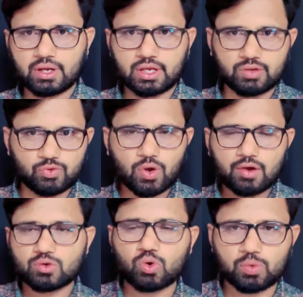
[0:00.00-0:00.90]
If you have
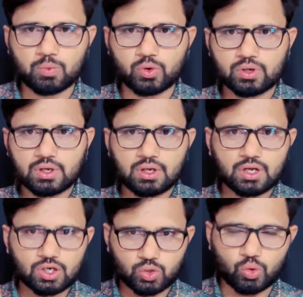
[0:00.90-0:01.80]
notebook,
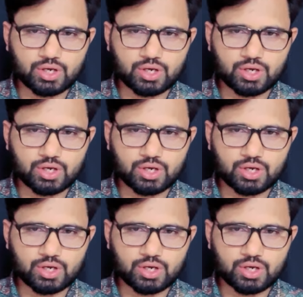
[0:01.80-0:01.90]
note